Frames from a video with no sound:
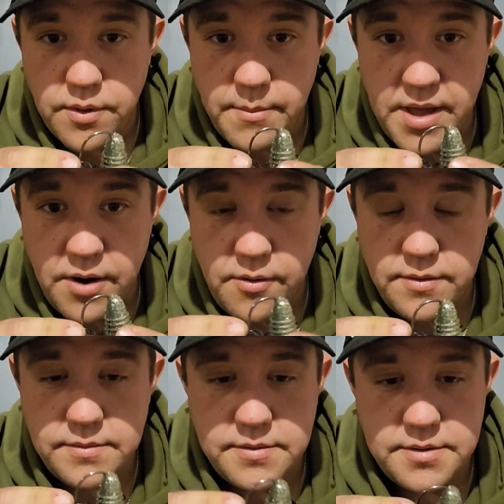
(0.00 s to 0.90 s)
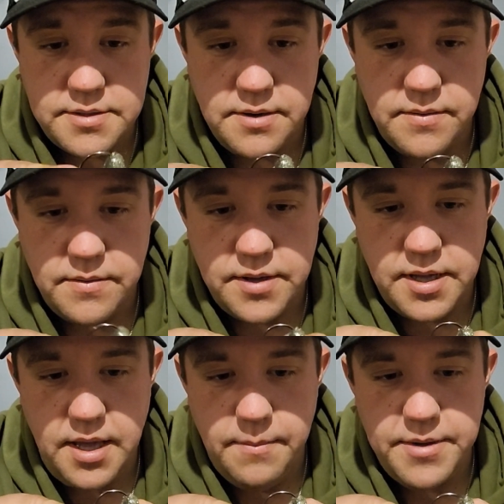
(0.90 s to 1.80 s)
the middle. So
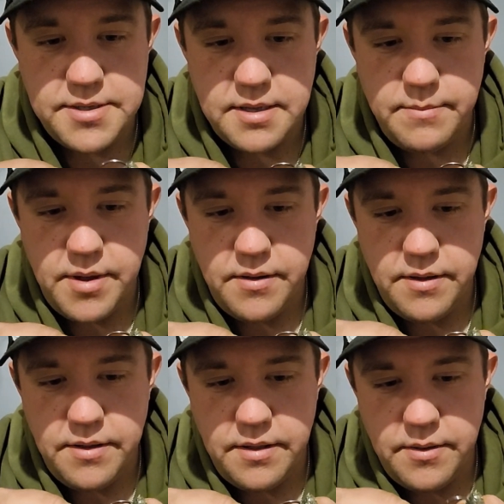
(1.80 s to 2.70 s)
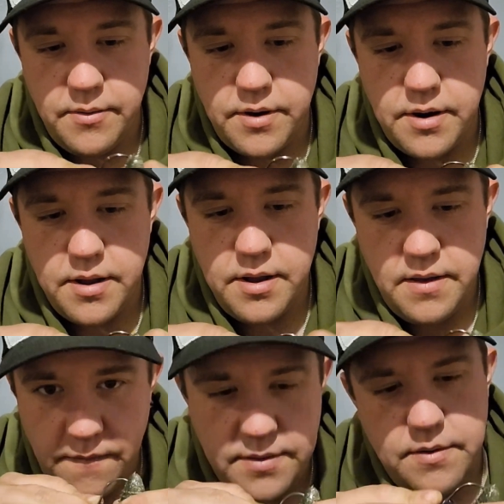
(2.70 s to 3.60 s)
keep it to the middle of the lure,
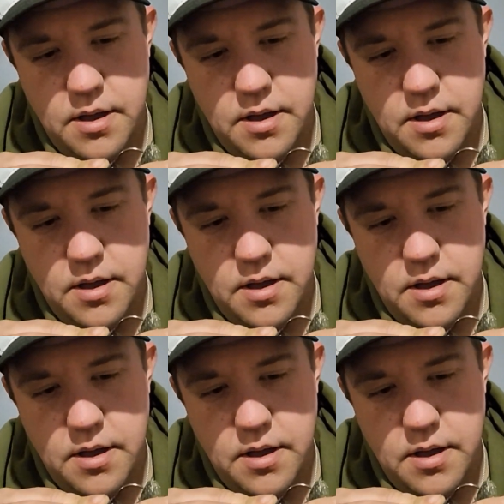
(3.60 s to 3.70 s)
all